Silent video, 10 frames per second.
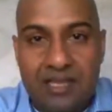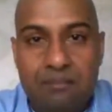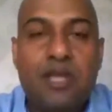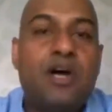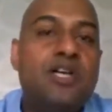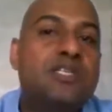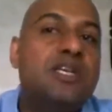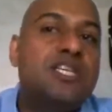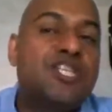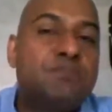
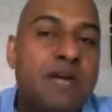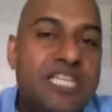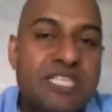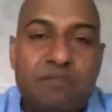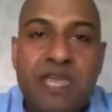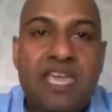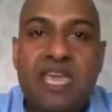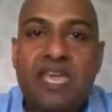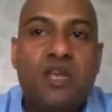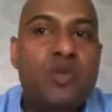Because by
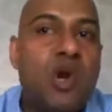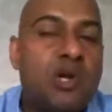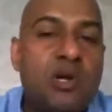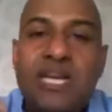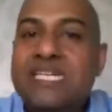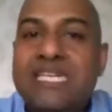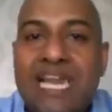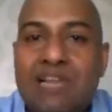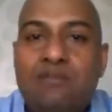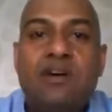speaking, you not only
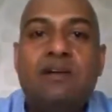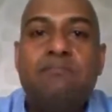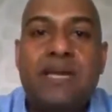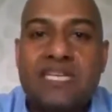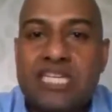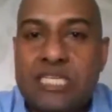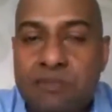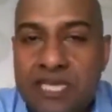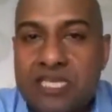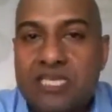deliver better
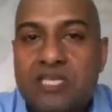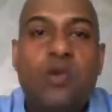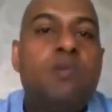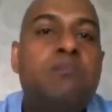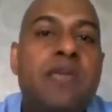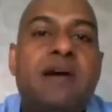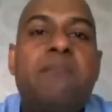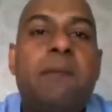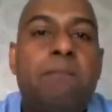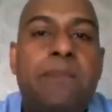speeches, you will become
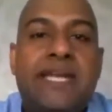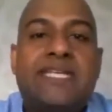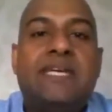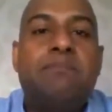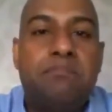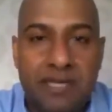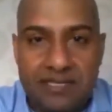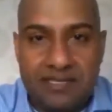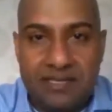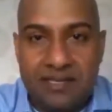a better
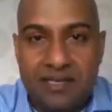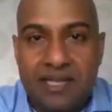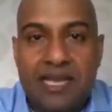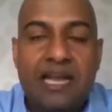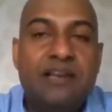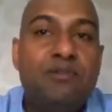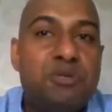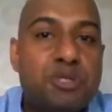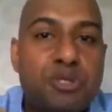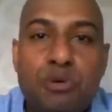person. And you will
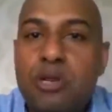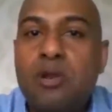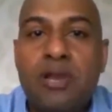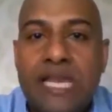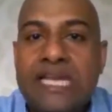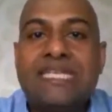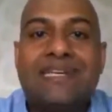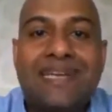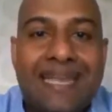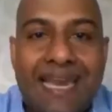sooner or later
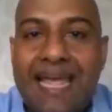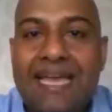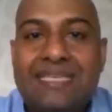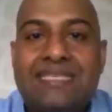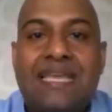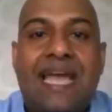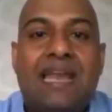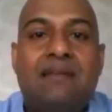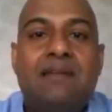realize that